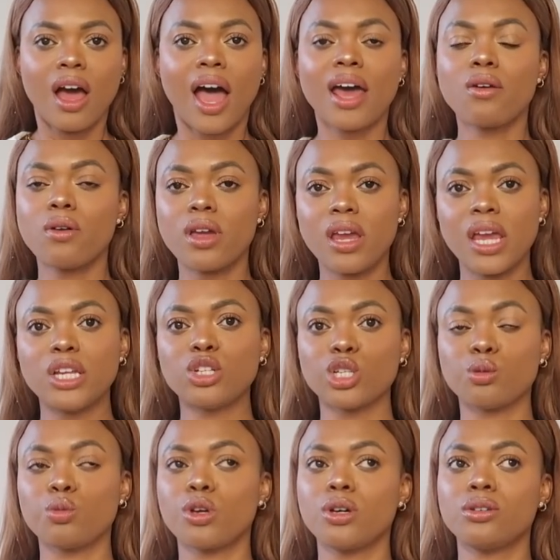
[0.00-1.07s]
I don't eat
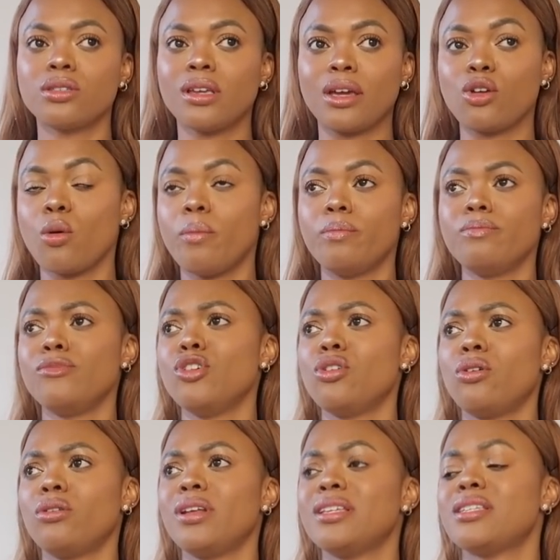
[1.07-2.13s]
just because like you
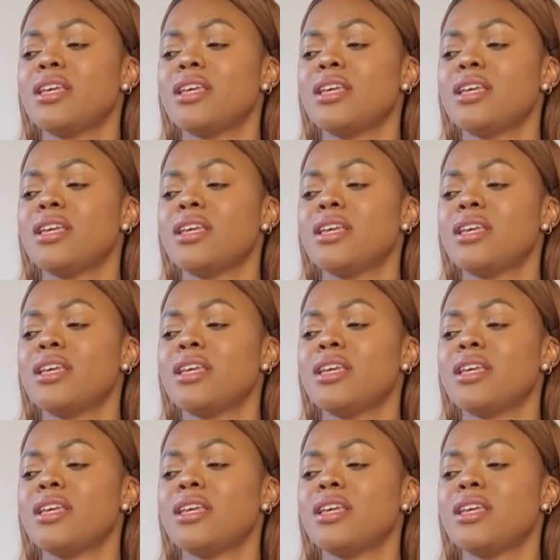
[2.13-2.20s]
know they're